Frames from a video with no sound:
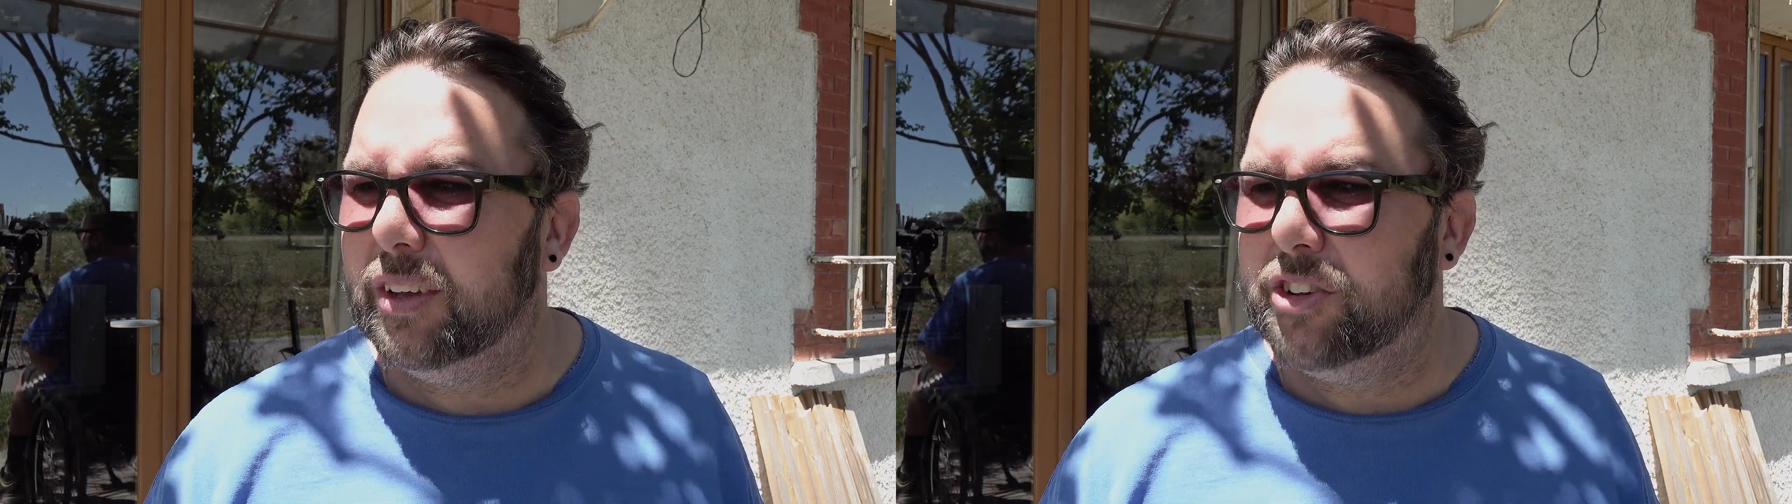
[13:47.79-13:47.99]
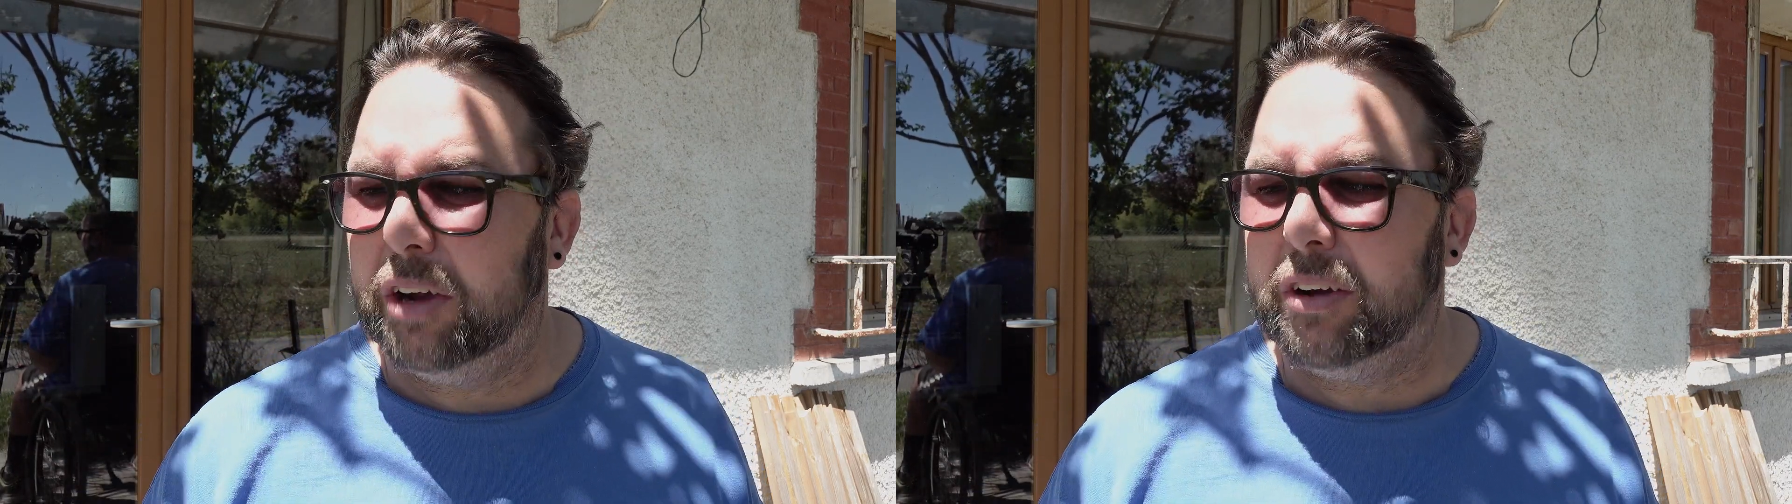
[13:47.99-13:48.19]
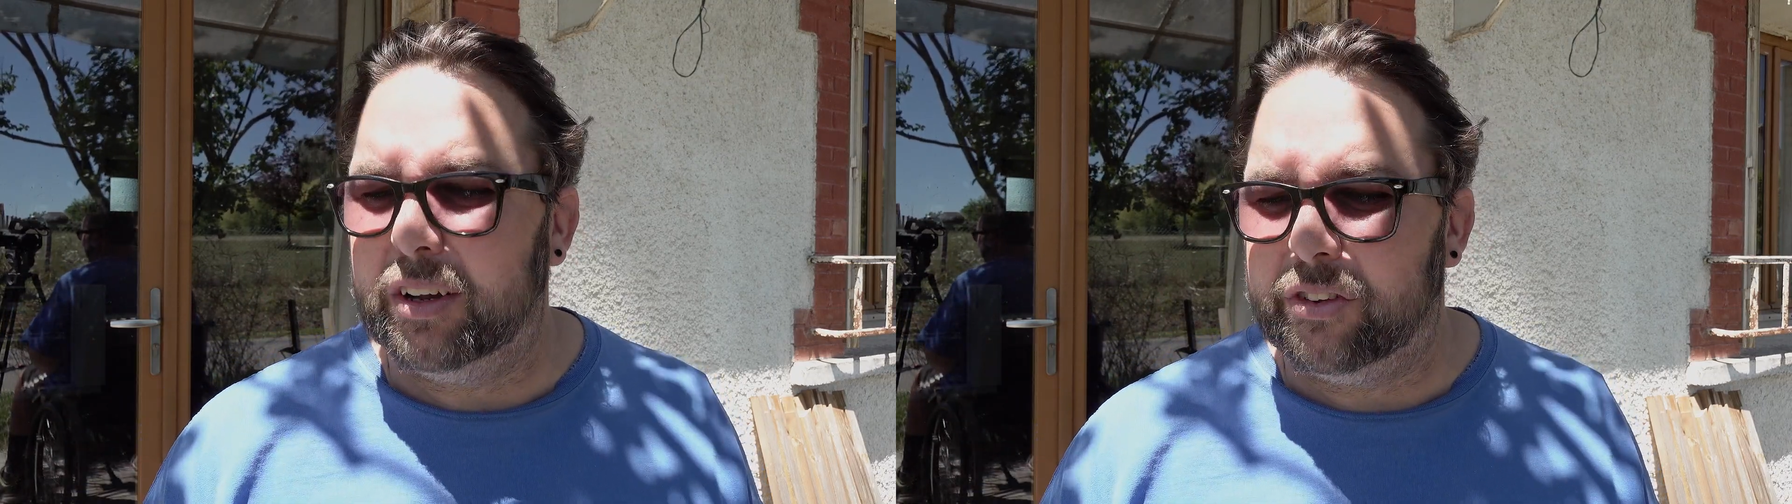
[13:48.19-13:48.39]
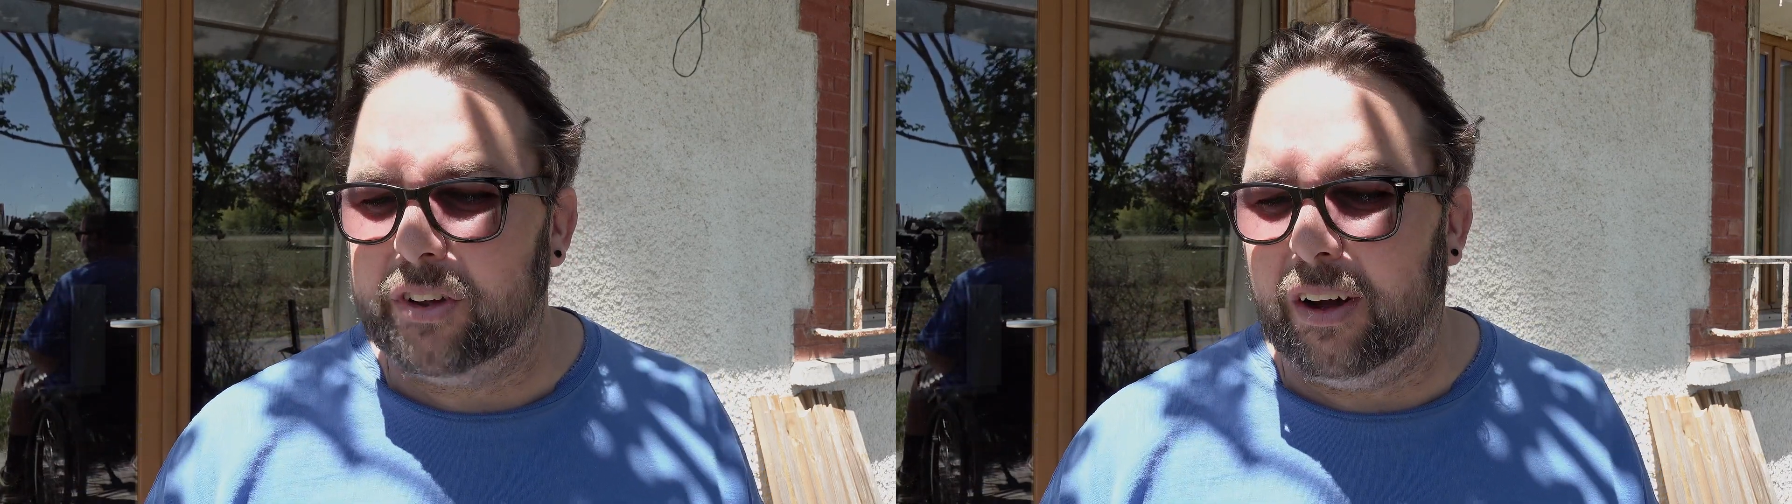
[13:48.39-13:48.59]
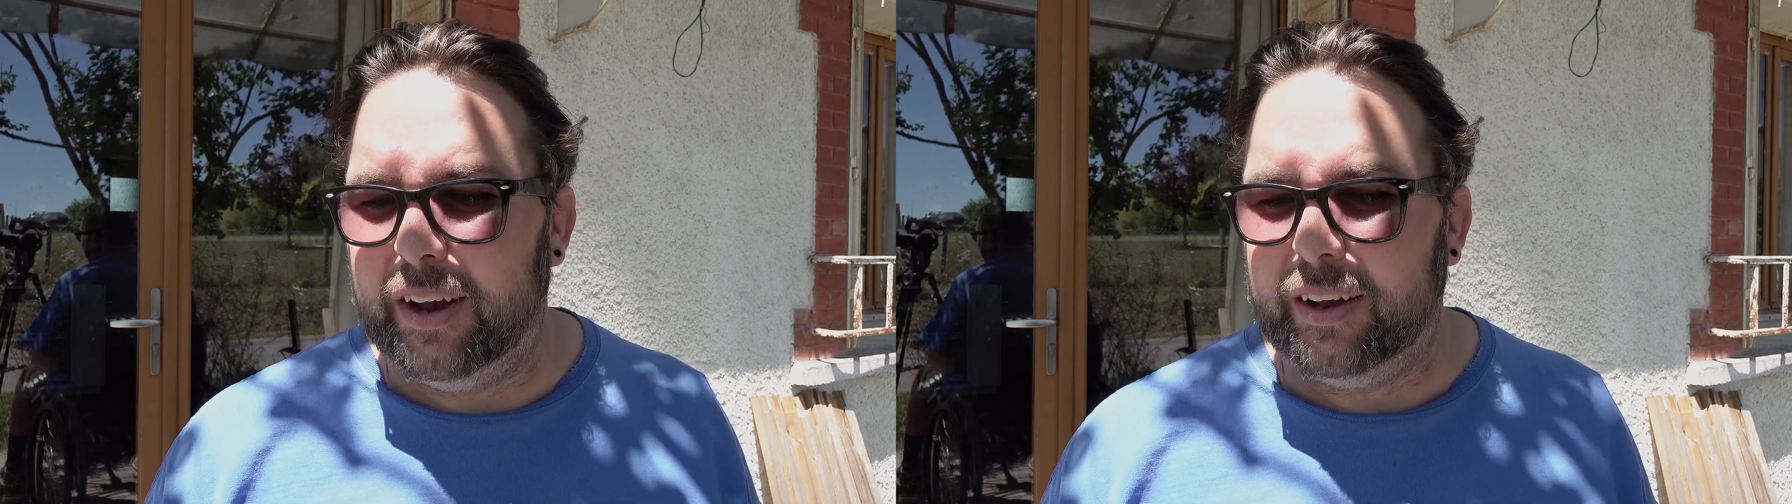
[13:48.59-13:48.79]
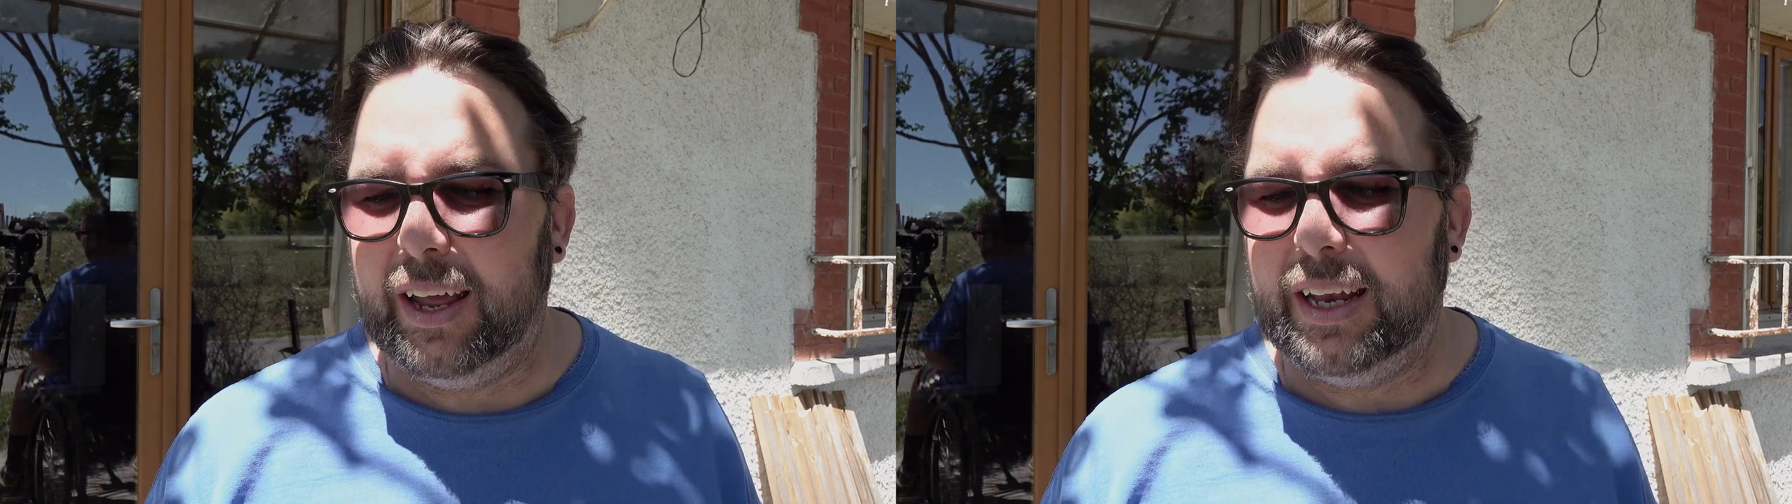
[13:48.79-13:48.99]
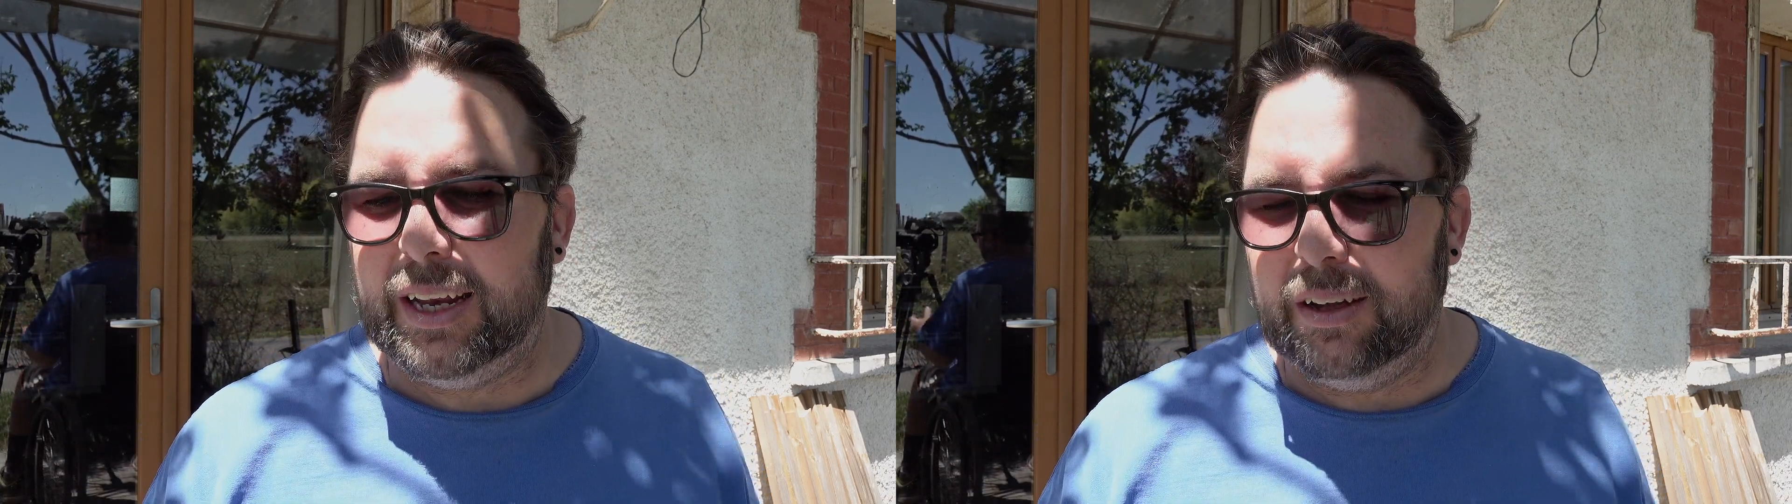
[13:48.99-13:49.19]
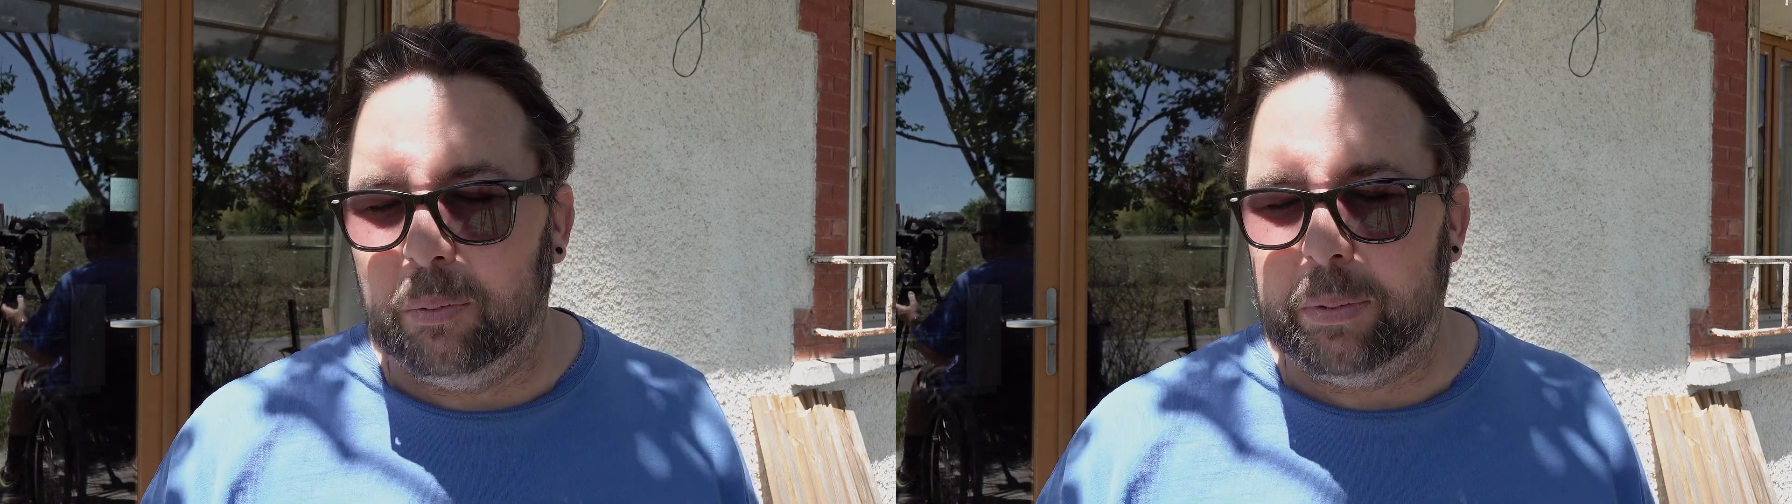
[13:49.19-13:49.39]
joking aside, any
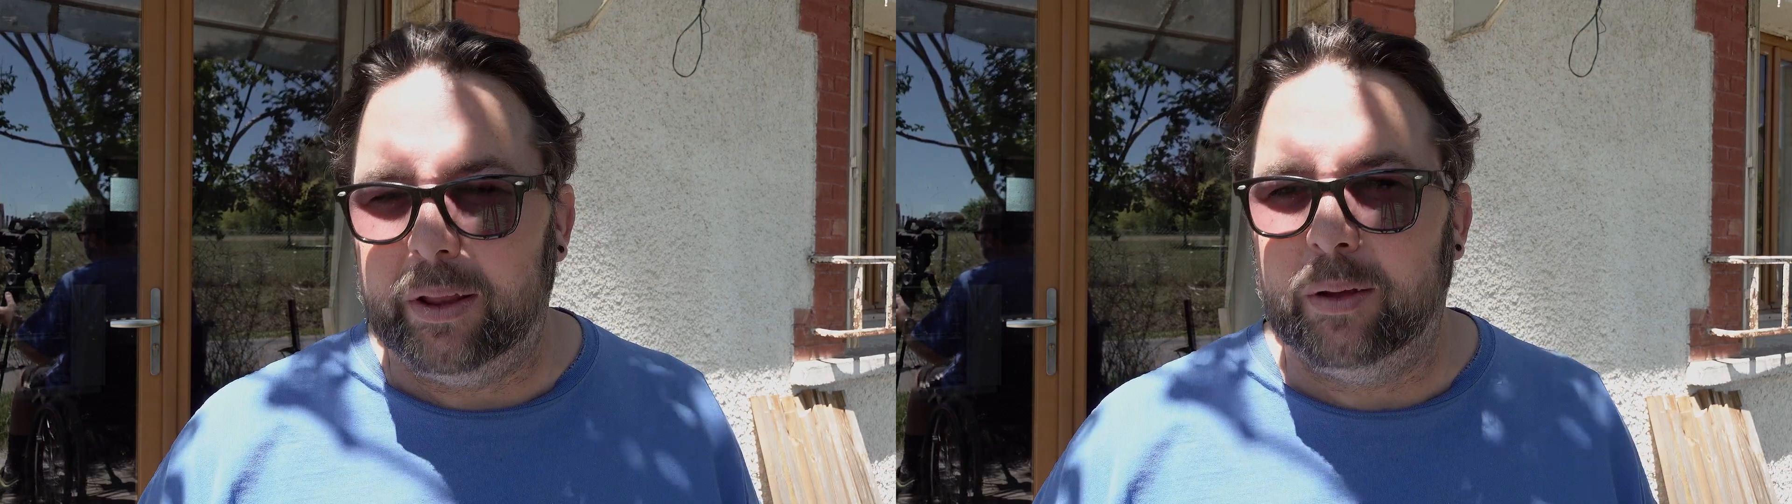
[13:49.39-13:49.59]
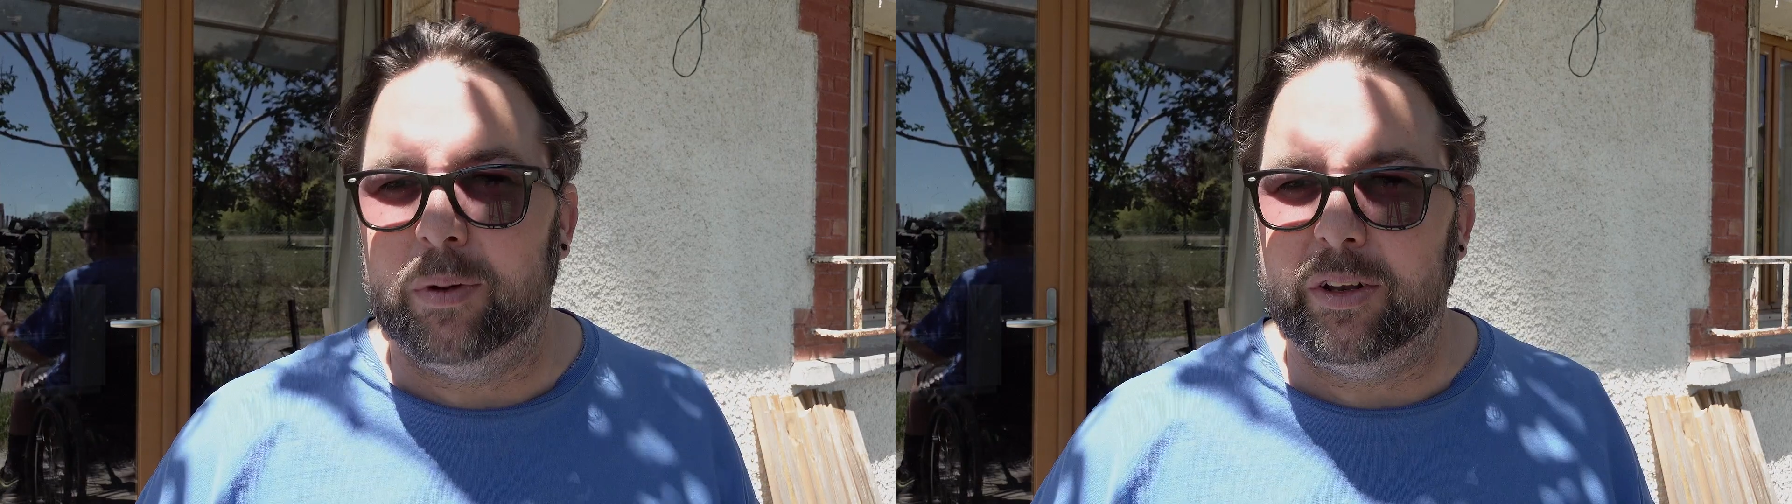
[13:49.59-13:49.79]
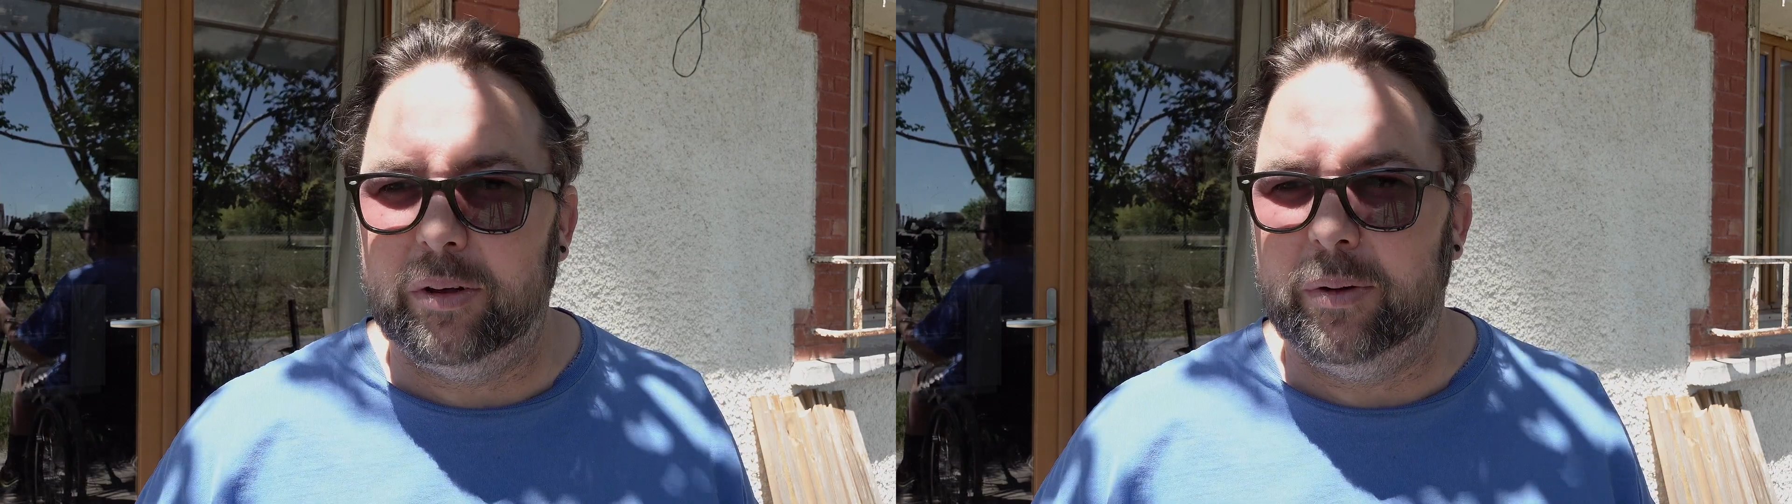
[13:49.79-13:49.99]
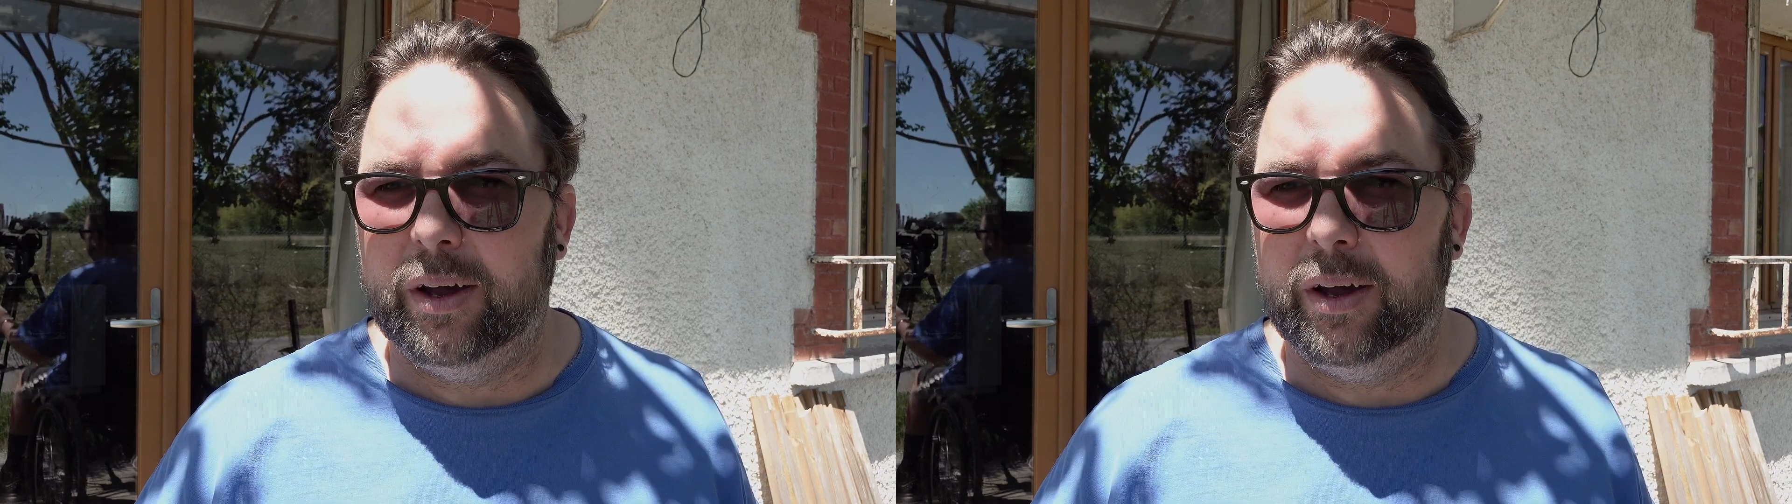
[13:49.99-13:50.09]
little bit that we do